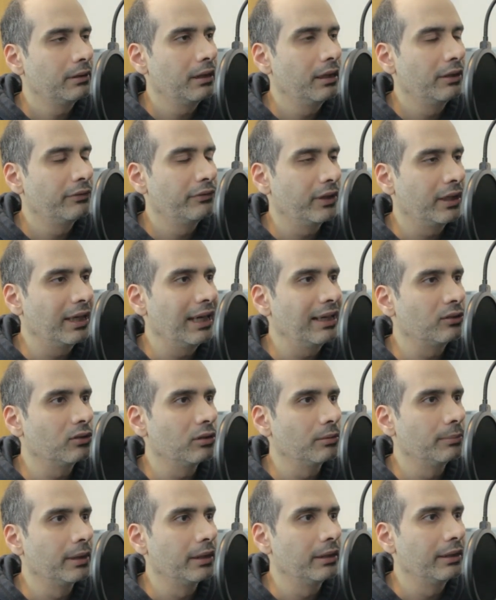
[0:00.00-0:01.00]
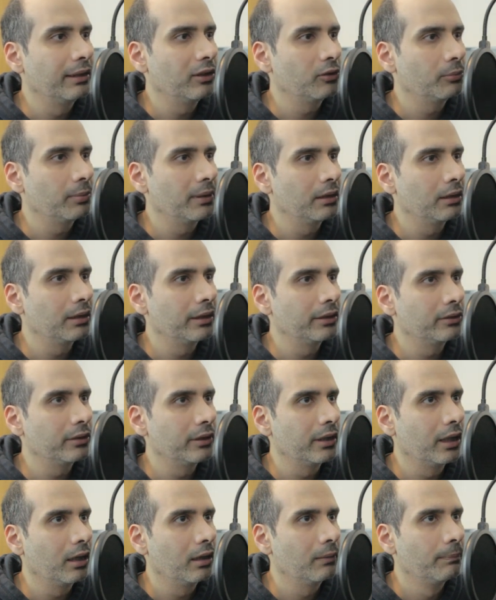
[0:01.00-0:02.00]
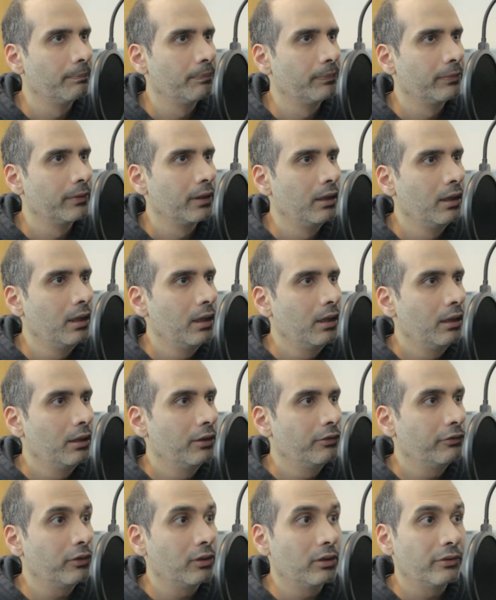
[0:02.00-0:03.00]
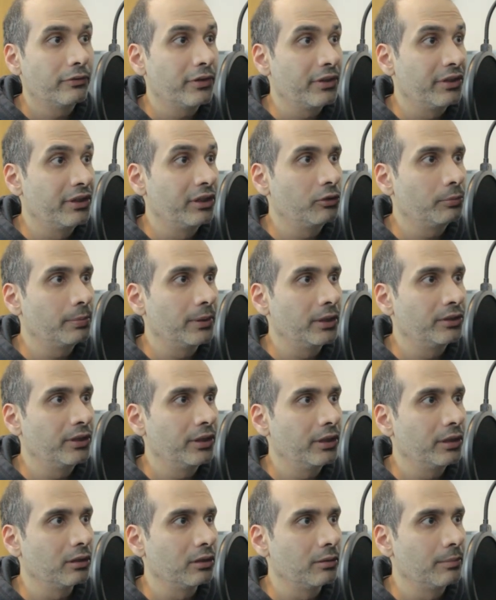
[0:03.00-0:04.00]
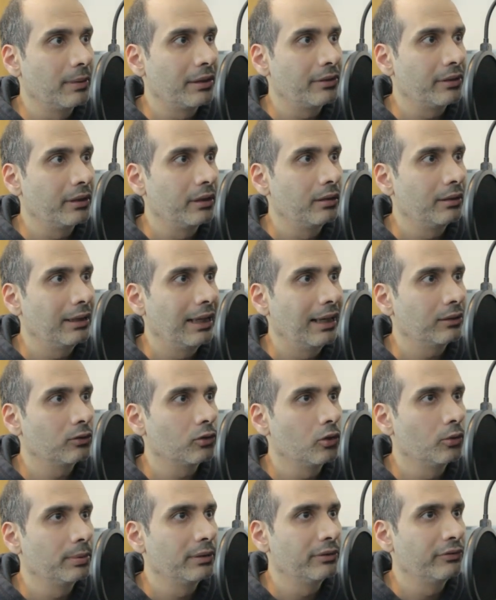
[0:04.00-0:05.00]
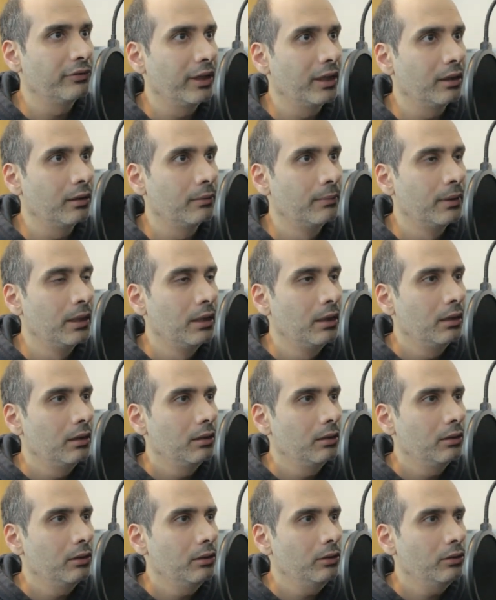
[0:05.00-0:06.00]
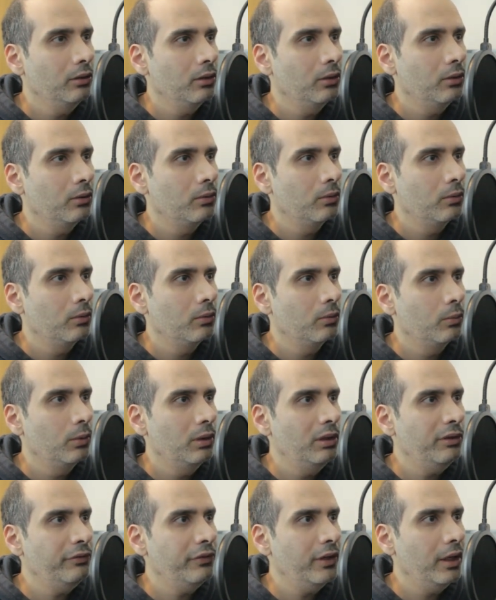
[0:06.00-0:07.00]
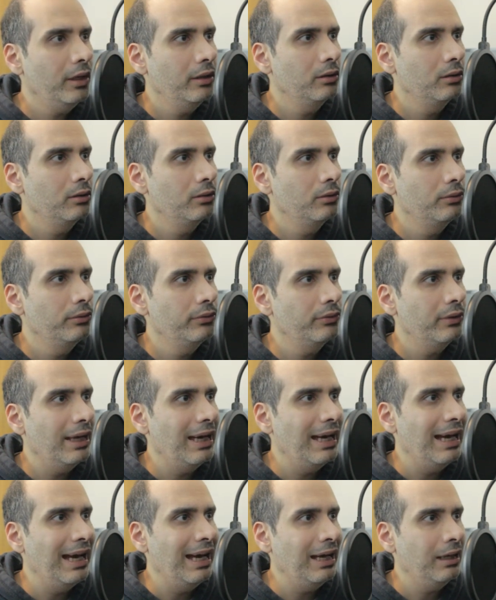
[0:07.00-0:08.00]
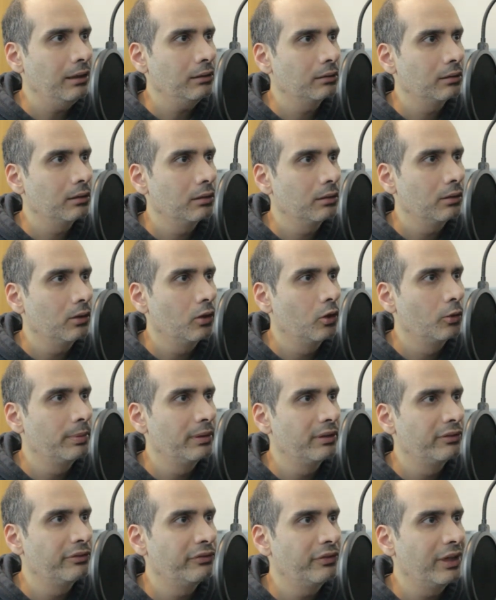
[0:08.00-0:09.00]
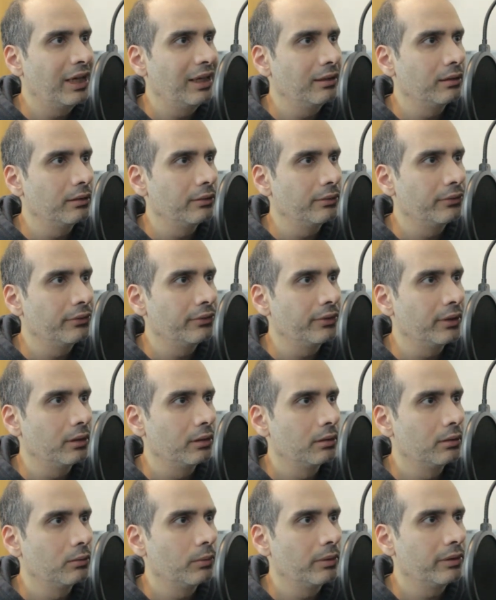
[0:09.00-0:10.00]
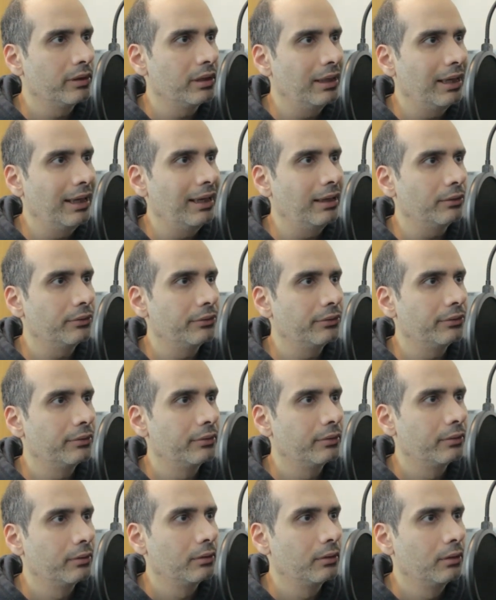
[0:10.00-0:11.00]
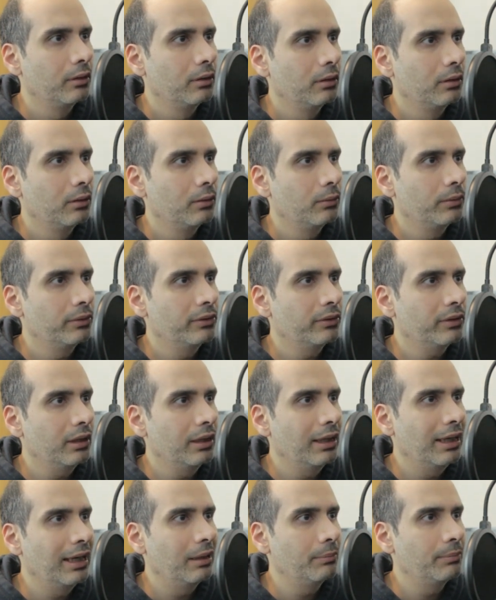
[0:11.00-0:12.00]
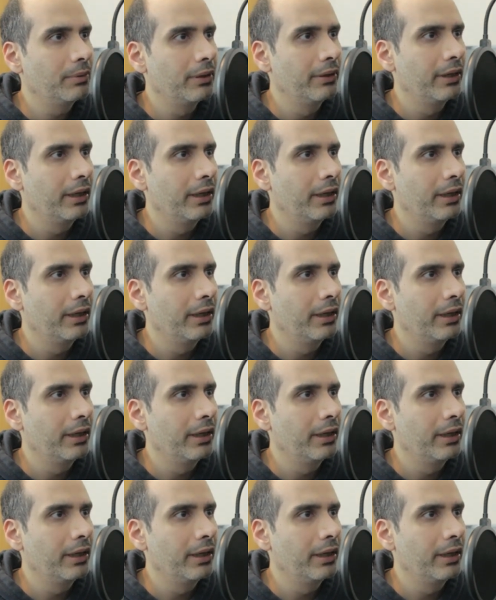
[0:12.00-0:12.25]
if the cancel button has been clicked or not for this particular method, askopenfile. So what if I use askopenfiles with an S. What's going to happen